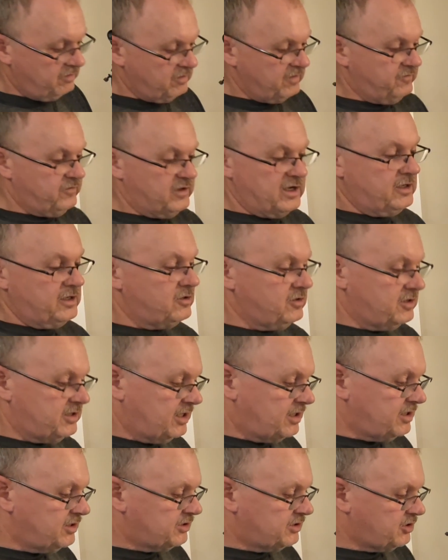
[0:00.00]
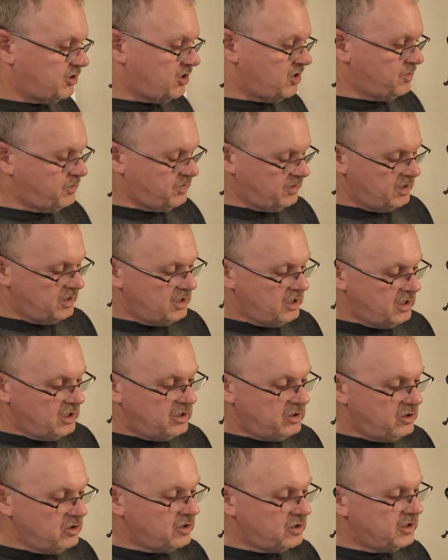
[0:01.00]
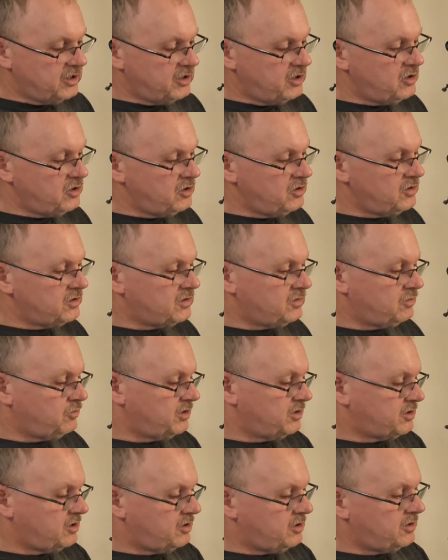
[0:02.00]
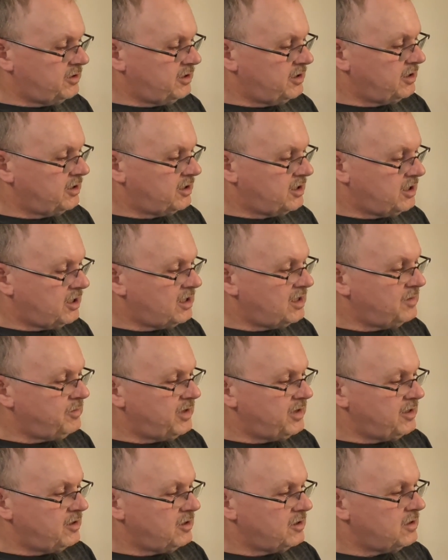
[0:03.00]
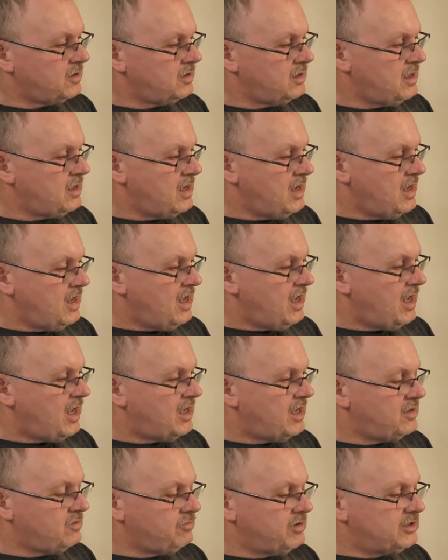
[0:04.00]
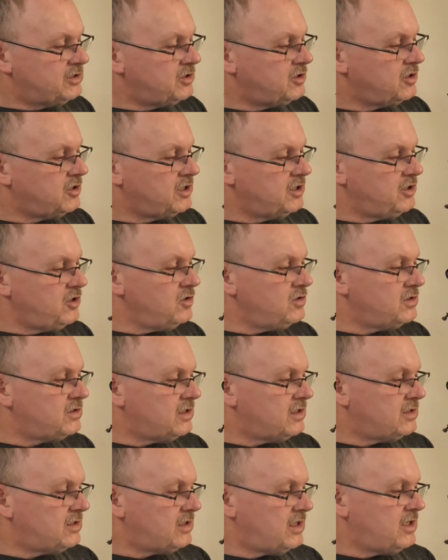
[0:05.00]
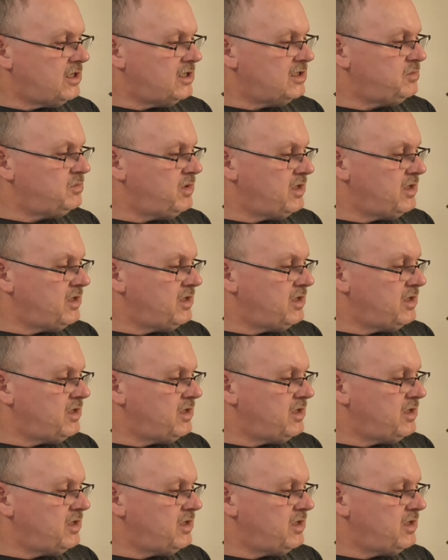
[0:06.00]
a reflector telescope, you're going to use what's called a collimator. And the reason you're going to use this is